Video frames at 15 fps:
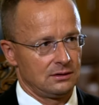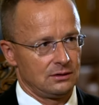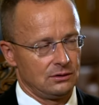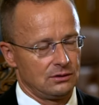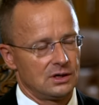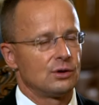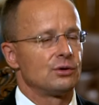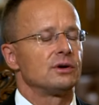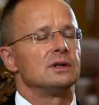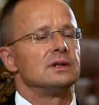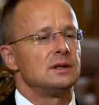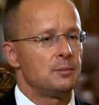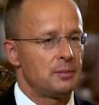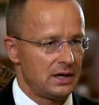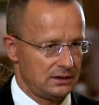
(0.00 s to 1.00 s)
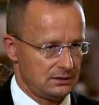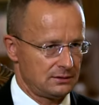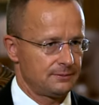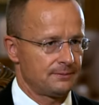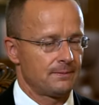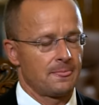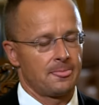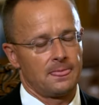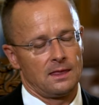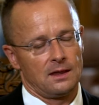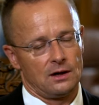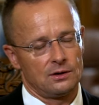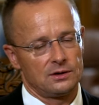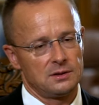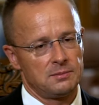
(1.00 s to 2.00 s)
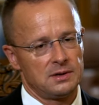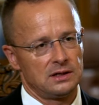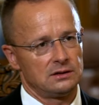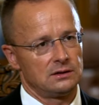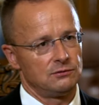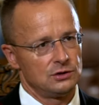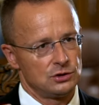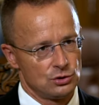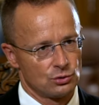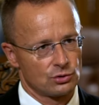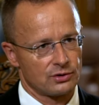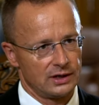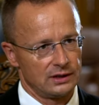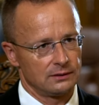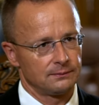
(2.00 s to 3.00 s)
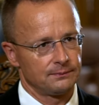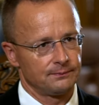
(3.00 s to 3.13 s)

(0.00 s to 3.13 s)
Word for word: or our debate, our debate with Ukraine